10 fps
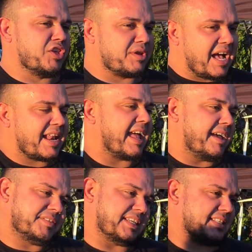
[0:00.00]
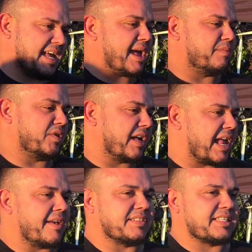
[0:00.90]
you gotta have seat time.
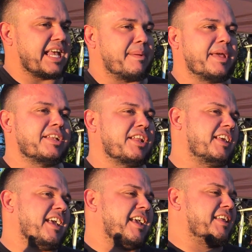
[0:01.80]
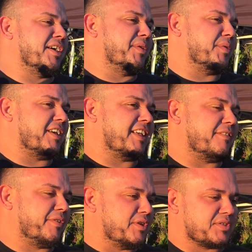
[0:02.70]
Yeah, seat time. And you know,
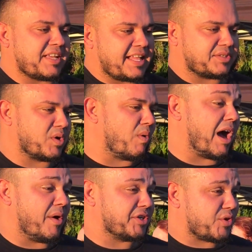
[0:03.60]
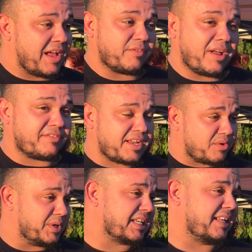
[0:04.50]
for you to get to go out and travel every
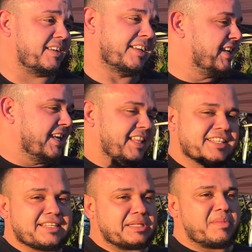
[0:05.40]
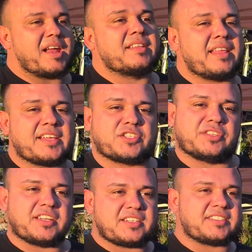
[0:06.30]
other weekend, there's nothing better than that.
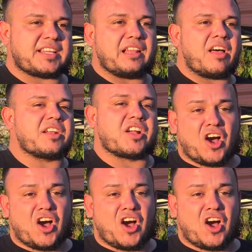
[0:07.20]
So there's a lot of